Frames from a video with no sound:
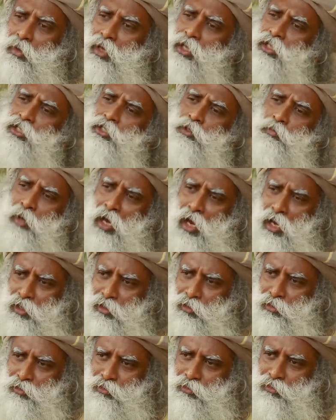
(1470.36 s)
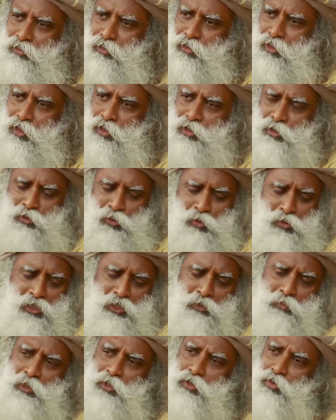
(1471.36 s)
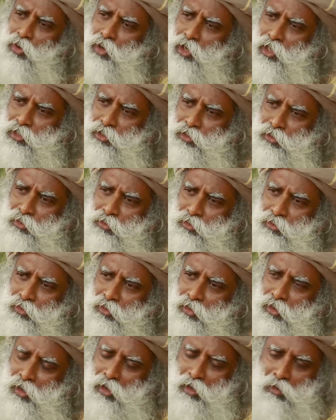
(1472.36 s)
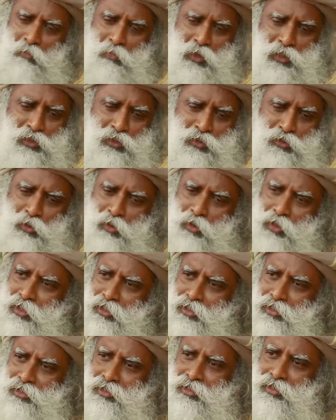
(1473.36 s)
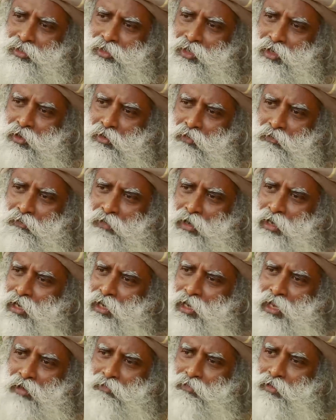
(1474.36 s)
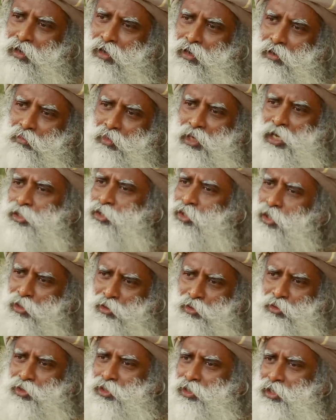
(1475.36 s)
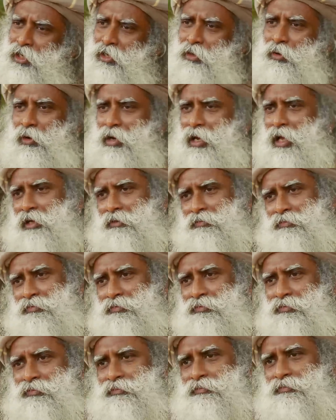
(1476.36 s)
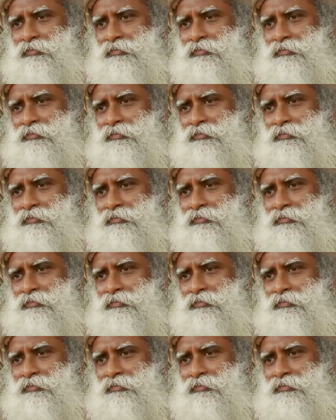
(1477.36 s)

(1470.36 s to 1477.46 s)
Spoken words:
may inspire you, stories may solace you, but stories will never be a solution in your life.